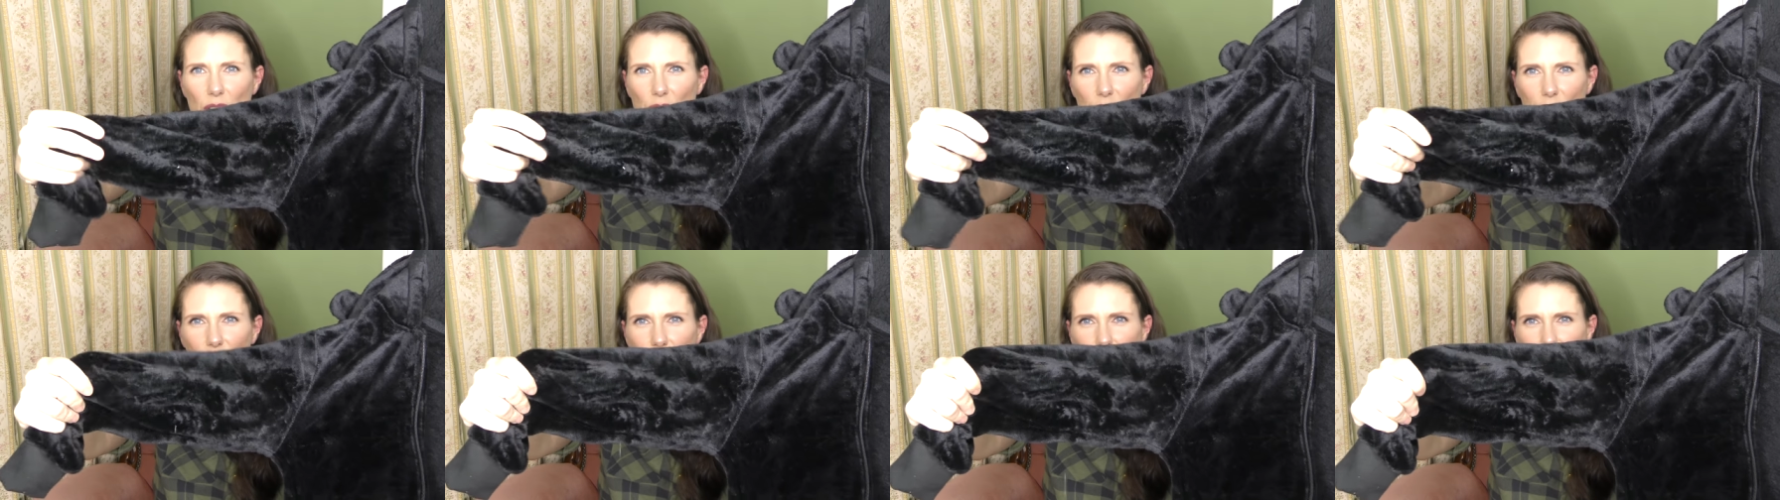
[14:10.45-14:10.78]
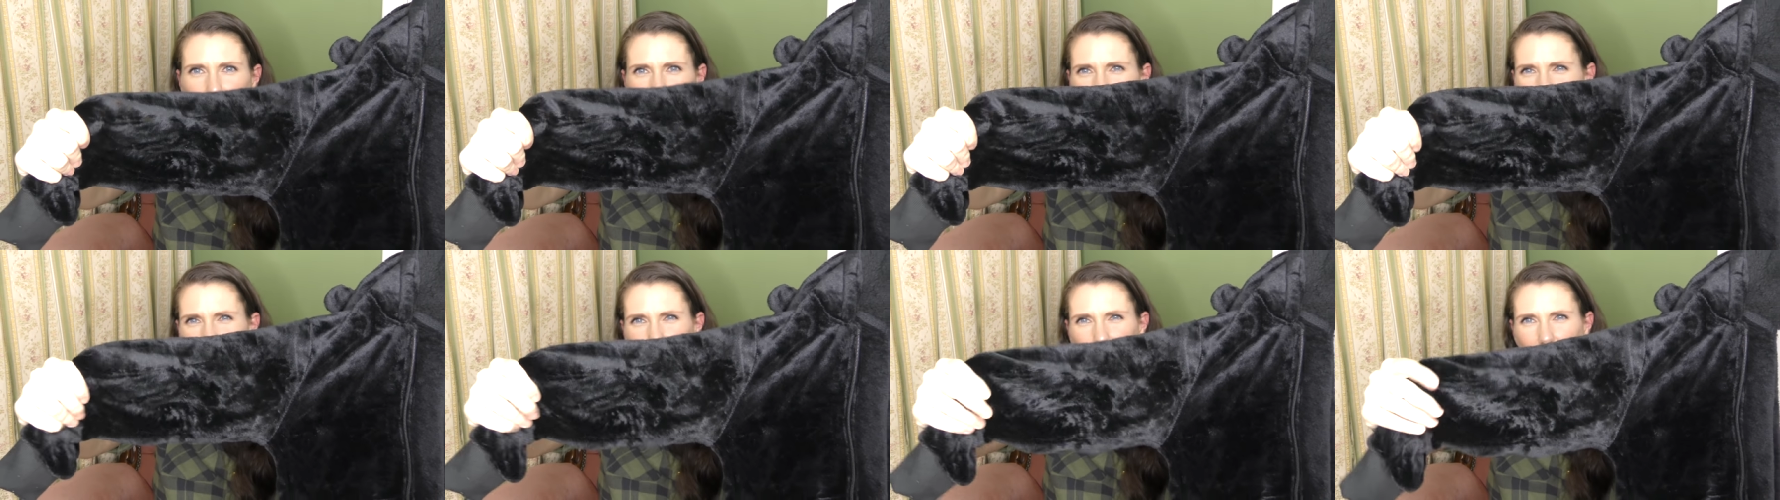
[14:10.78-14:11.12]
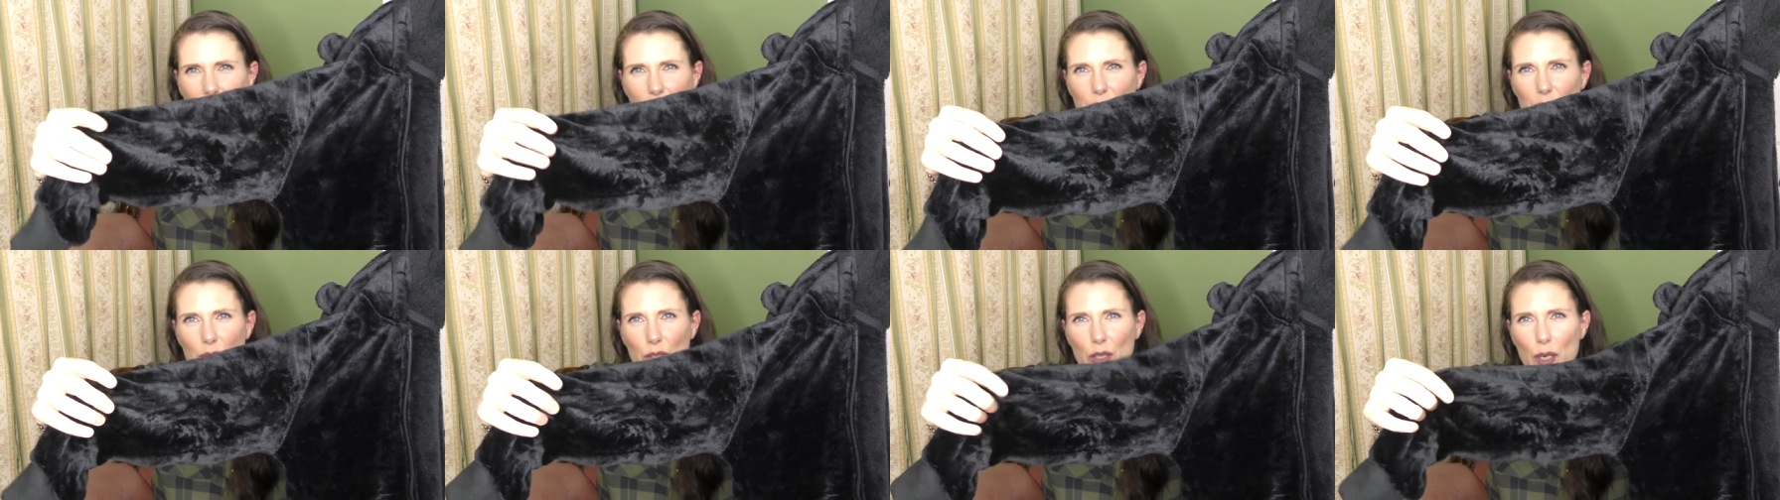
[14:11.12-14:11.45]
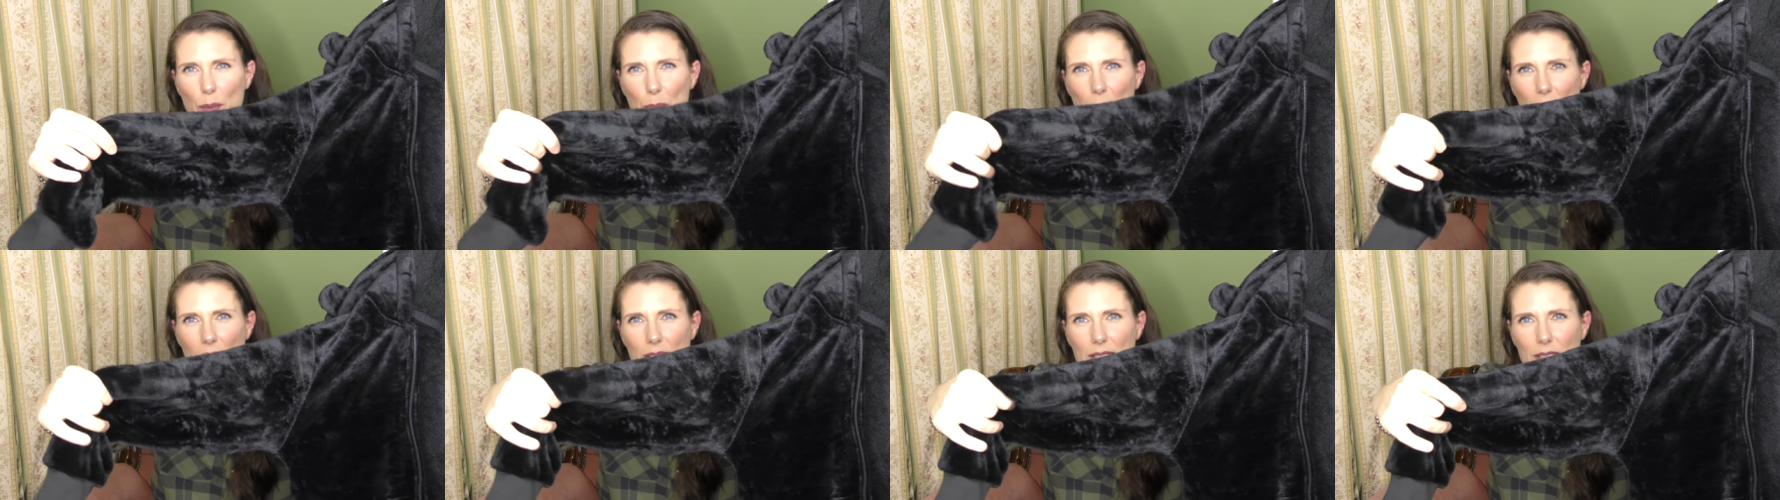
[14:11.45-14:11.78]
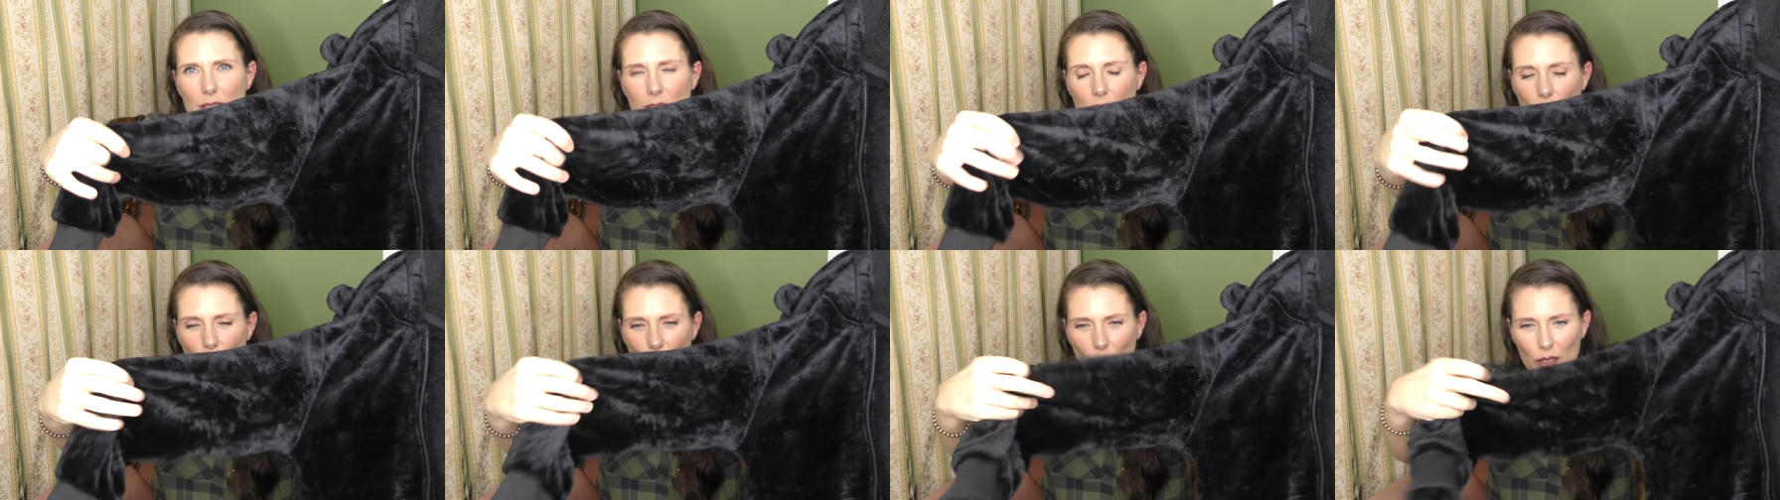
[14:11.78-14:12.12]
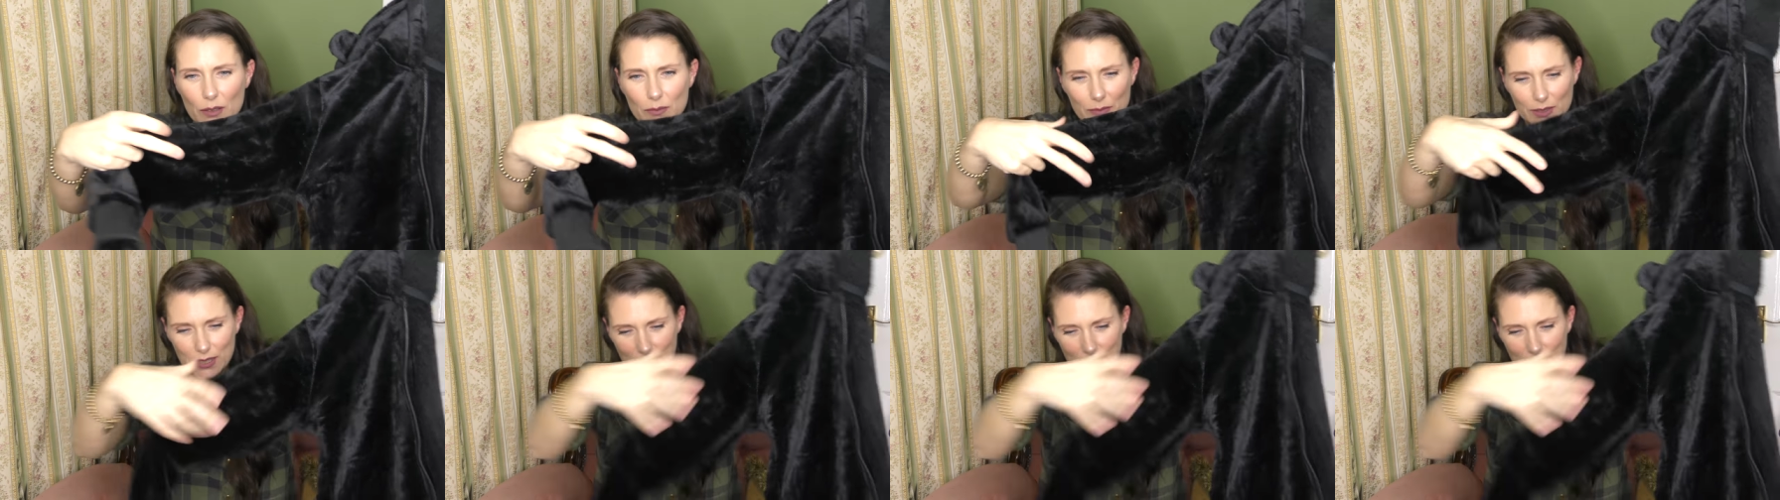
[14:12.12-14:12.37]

of I don't like velour but it's not